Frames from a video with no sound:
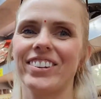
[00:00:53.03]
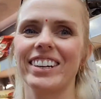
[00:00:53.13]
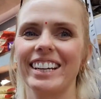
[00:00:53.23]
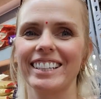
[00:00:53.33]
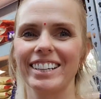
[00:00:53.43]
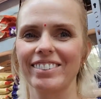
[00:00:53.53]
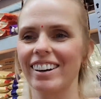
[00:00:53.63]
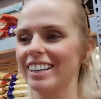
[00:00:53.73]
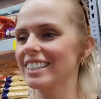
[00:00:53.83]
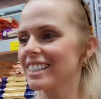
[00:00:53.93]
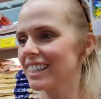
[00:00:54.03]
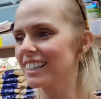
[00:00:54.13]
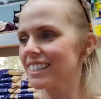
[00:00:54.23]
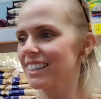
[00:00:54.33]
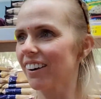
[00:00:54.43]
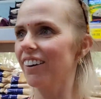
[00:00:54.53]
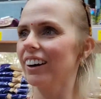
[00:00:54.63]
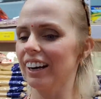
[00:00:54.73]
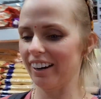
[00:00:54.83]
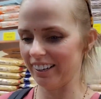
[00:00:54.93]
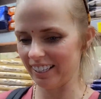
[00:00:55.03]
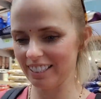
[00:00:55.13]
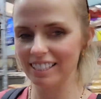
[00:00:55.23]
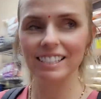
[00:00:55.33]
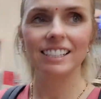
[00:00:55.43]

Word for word: food. Indian rice. He's so hilarious.